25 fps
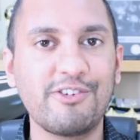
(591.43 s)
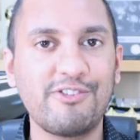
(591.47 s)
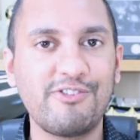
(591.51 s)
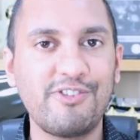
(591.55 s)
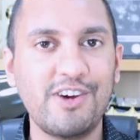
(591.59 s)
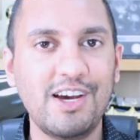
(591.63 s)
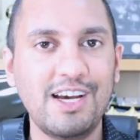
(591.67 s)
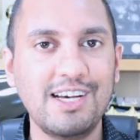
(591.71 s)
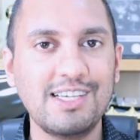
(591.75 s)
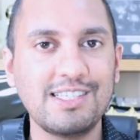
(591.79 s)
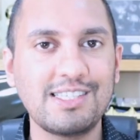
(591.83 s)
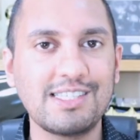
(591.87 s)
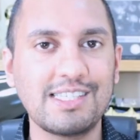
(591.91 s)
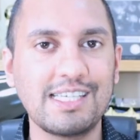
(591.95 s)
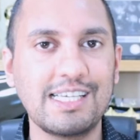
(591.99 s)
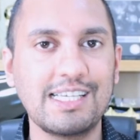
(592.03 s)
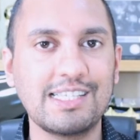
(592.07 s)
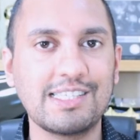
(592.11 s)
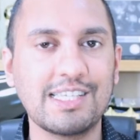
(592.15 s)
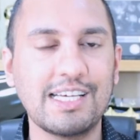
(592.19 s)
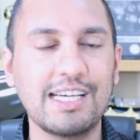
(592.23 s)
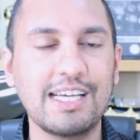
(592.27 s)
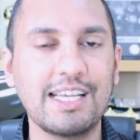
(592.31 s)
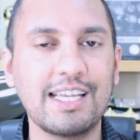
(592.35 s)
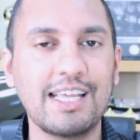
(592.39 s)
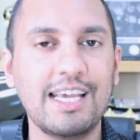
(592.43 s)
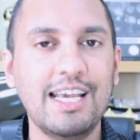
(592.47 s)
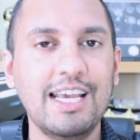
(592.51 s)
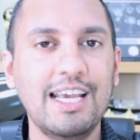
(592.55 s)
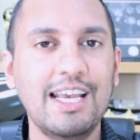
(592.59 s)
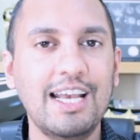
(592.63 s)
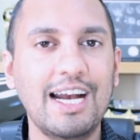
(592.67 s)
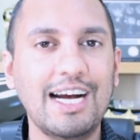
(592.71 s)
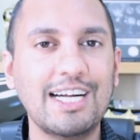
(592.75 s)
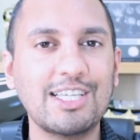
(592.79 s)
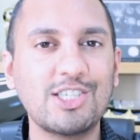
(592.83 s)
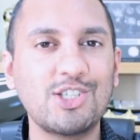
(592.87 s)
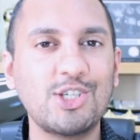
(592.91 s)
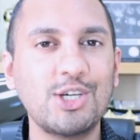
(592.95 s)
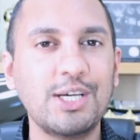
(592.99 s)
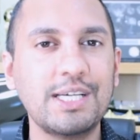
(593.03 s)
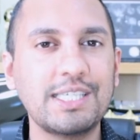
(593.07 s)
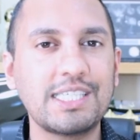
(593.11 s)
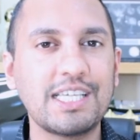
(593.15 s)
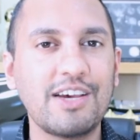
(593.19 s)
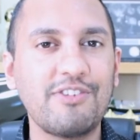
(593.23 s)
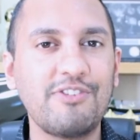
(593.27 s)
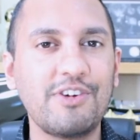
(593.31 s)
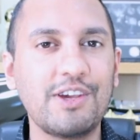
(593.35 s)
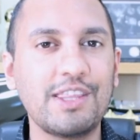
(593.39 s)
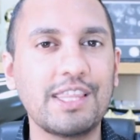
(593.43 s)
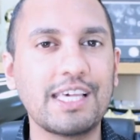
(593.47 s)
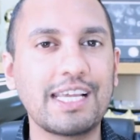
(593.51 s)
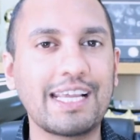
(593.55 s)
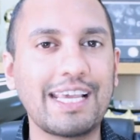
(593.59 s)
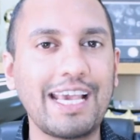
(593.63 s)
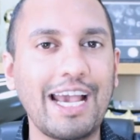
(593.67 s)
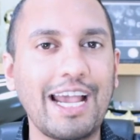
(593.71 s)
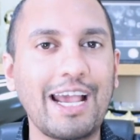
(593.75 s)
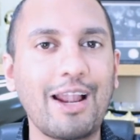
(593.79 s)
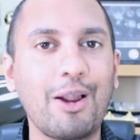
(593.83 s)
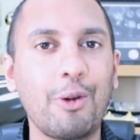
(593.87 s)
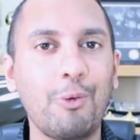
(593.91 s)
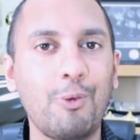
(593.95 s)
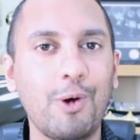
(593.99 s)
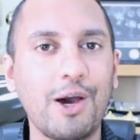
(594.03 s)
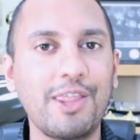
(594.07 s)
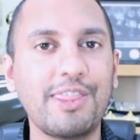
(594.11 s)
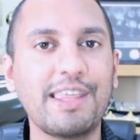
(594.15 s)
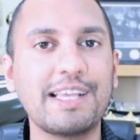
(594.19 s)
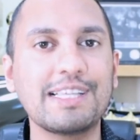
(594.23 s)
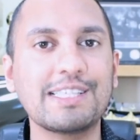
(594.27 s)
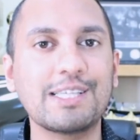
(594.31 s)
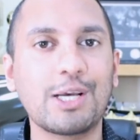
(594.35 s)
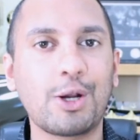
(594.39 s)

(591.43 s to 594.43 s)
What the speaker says: first season, and she is definitely the Gale Weathers